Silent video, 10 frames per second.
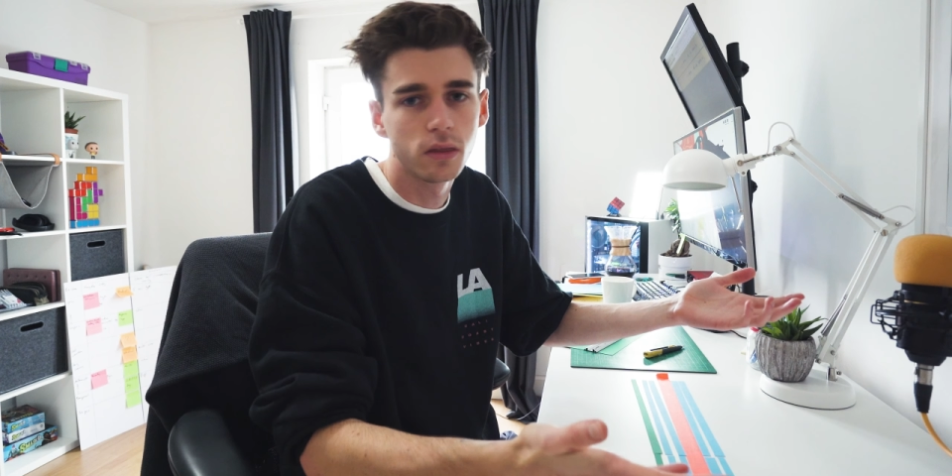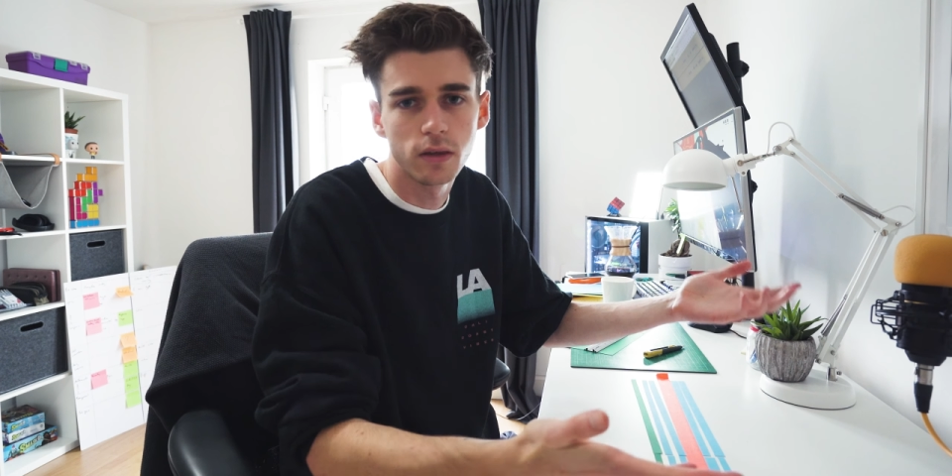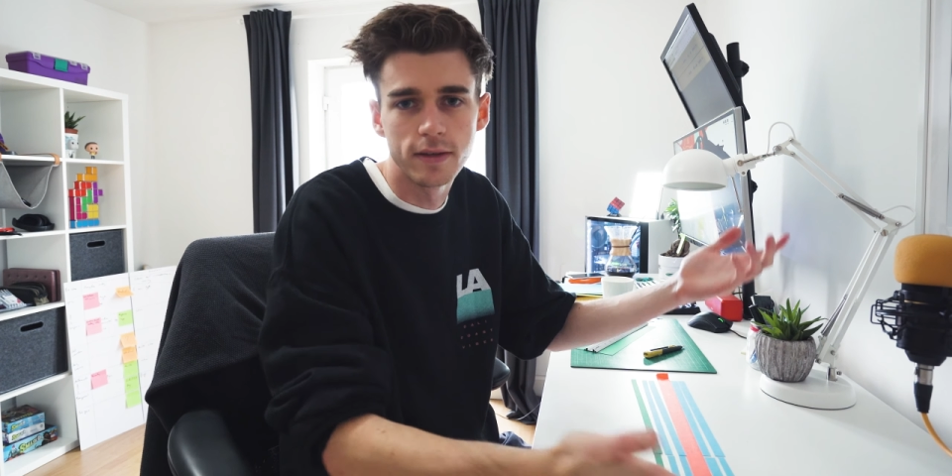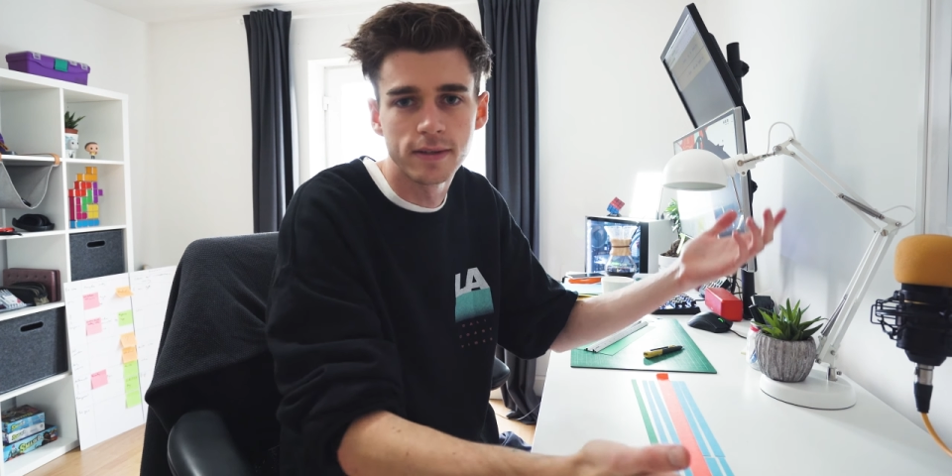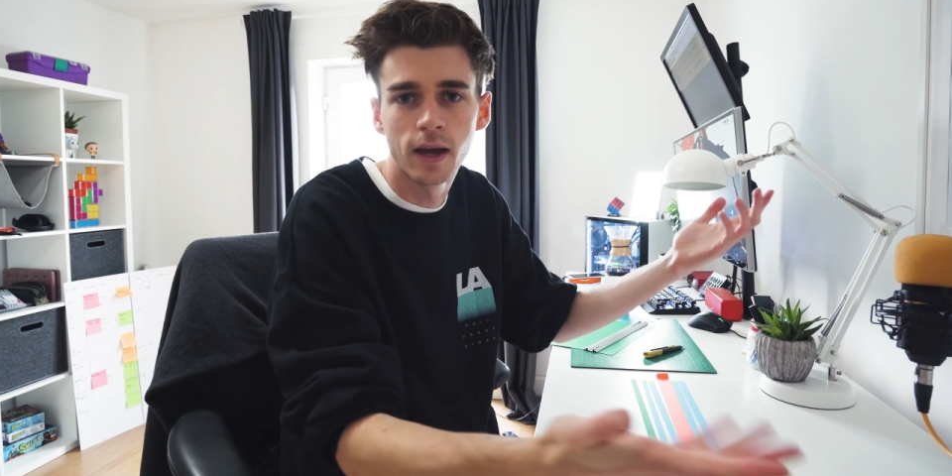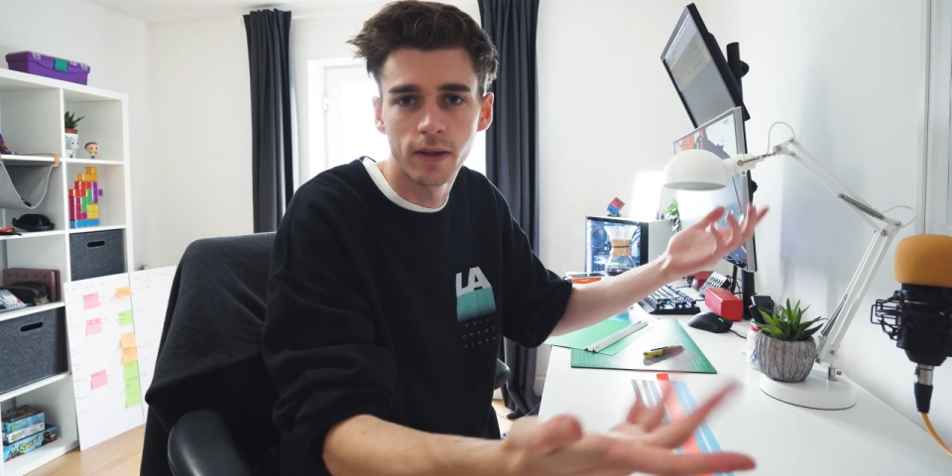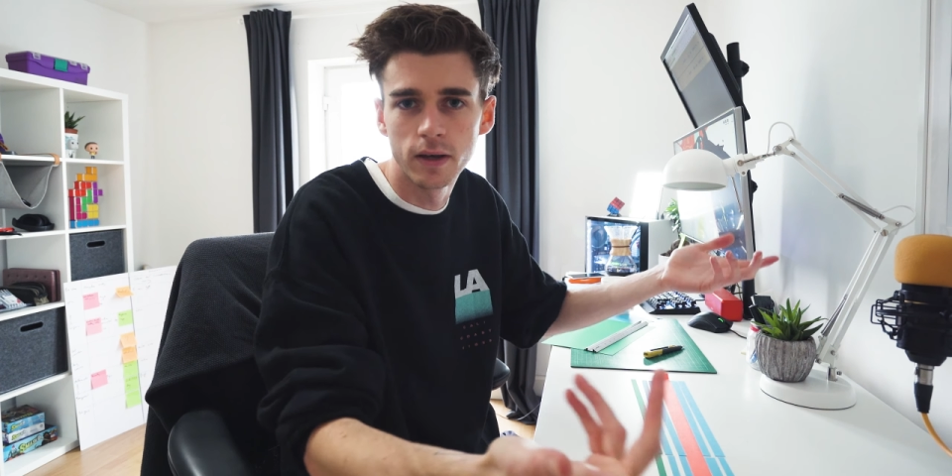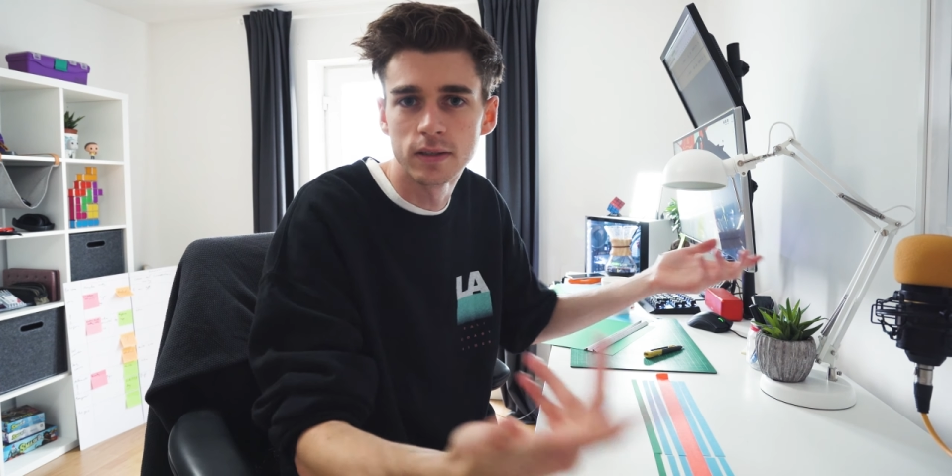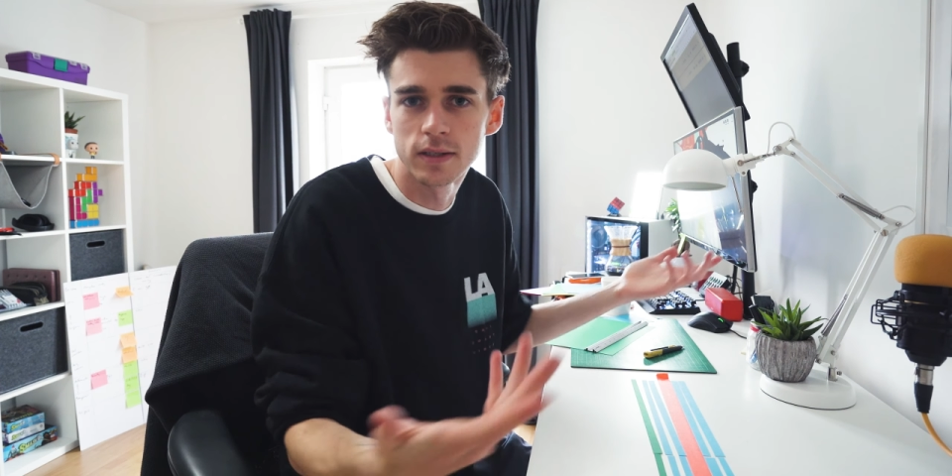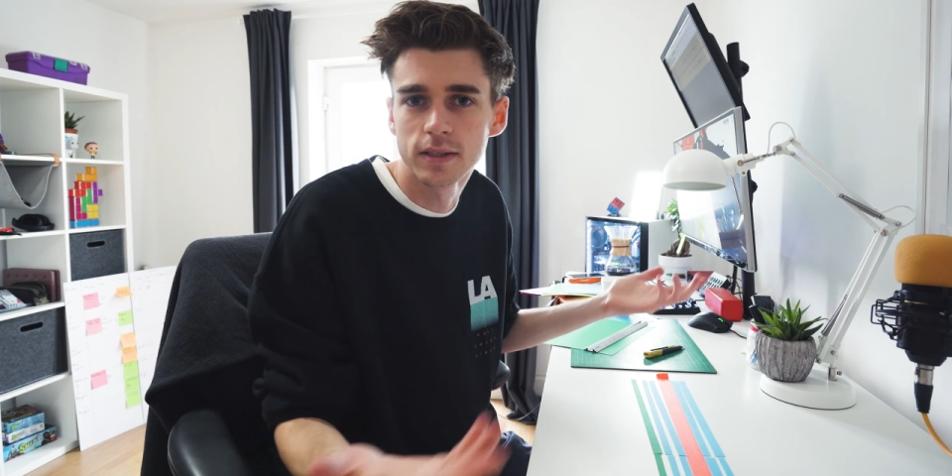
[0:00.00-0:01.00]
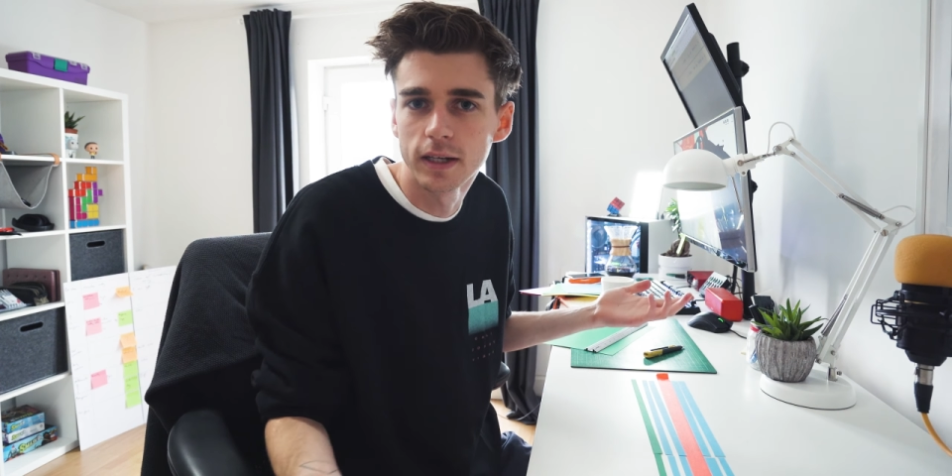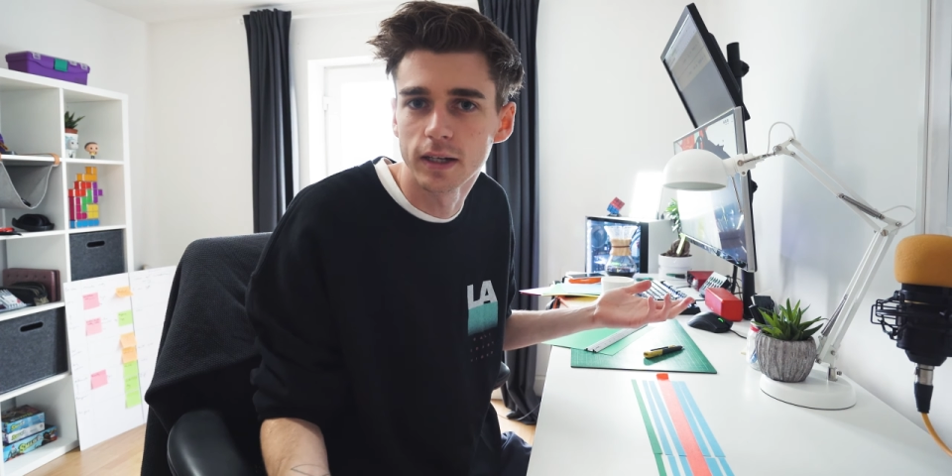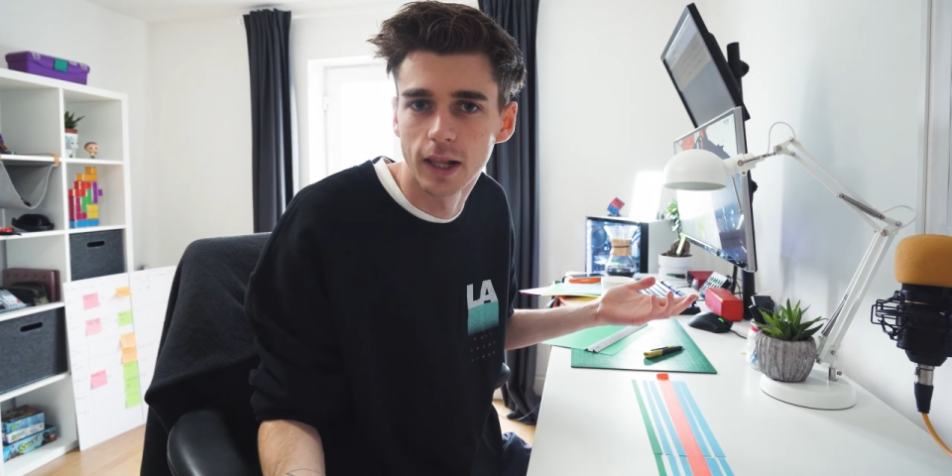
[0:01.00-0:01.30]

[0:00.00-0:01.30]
is a sync